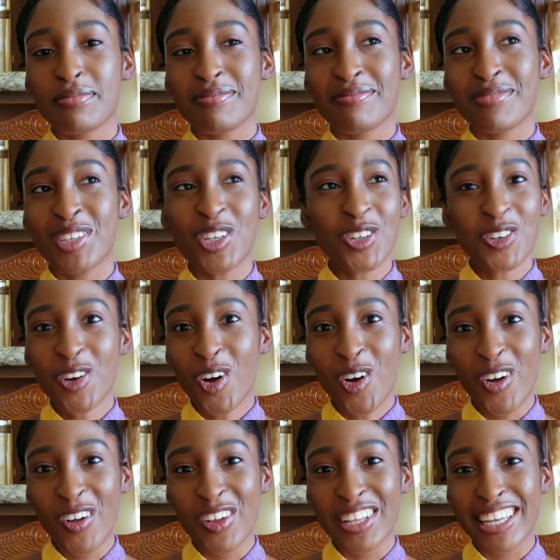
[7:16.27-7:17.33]
you're
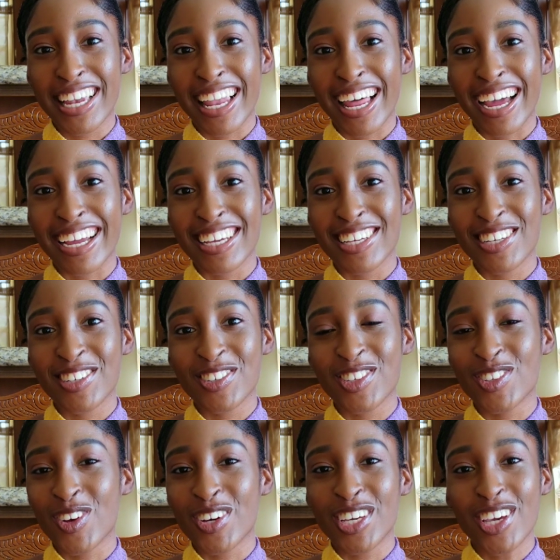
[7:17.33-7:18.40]
old, like you're
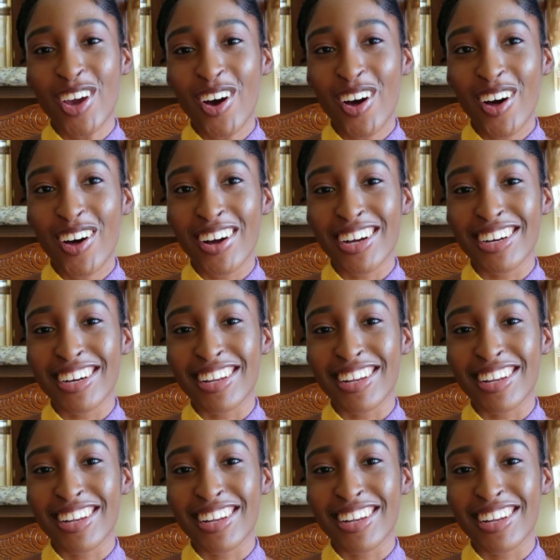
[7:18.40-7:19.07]
so young,